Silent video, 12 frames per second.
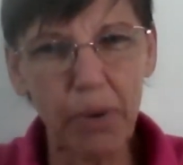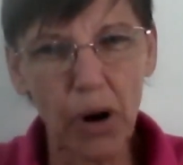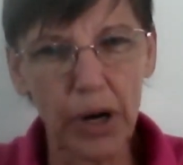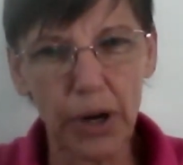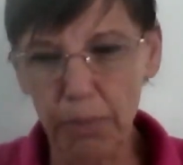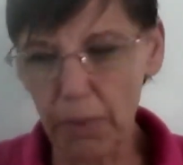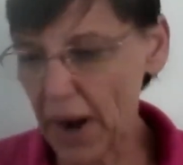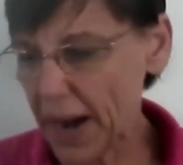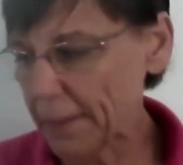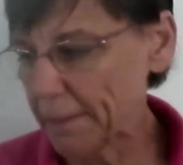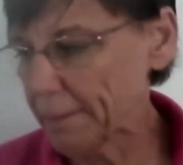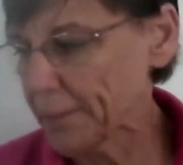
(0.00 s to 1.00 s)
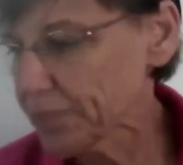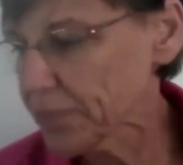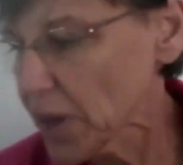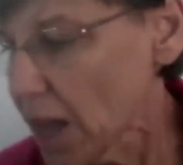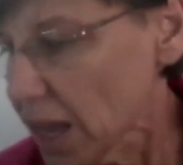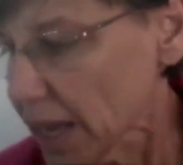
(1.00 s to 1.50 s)
part of your brain.
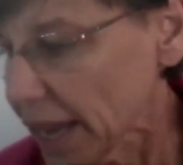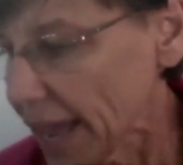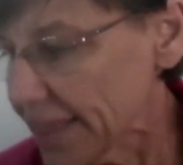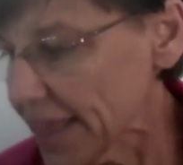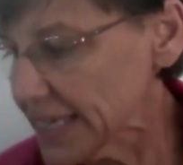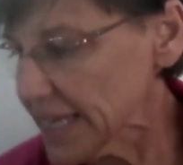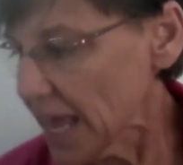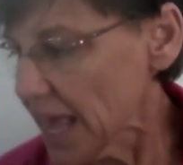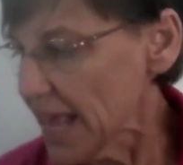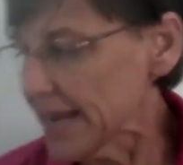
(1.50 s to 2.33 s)
Okay, that's it.